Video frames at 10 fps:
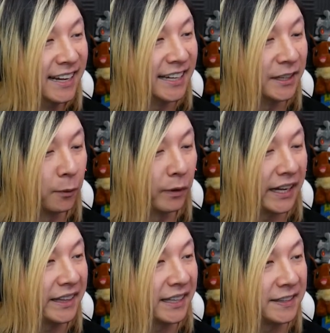in the
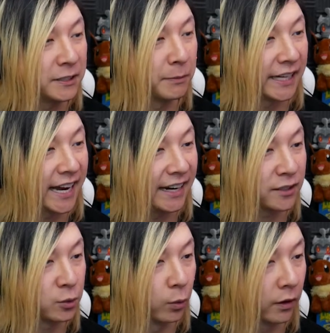way that these
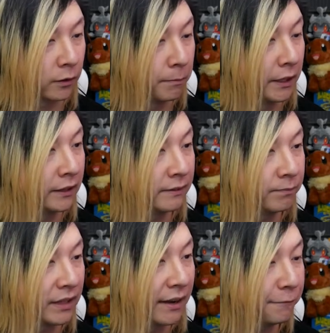mechanics work, but
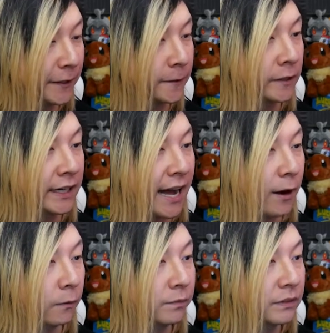I'm figuring it out,